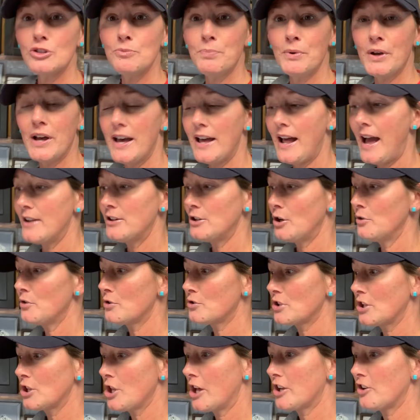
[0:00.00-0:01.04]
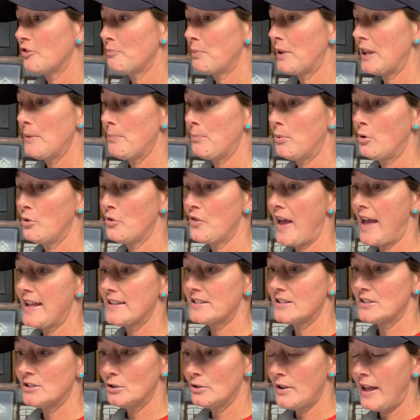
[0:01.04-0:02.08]
but I know there's a lot of people that
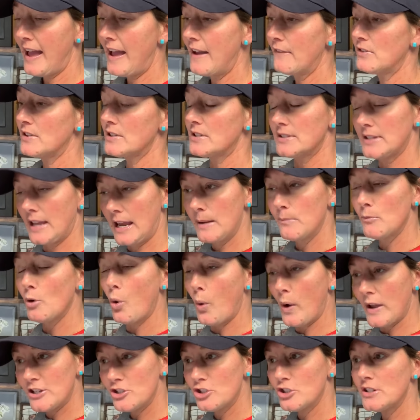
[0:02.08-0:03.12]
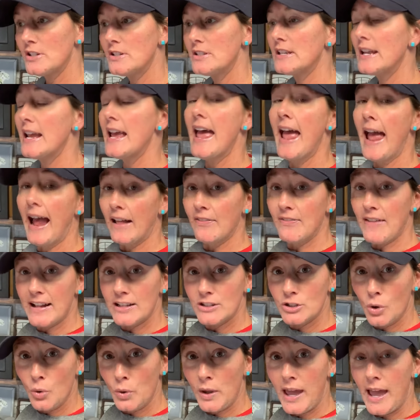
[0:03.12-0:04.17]
still have the same questions, and
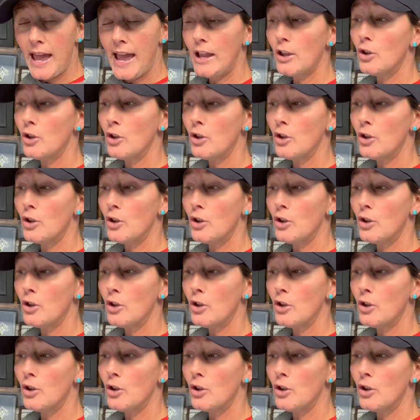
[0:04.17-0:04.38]
that's okay.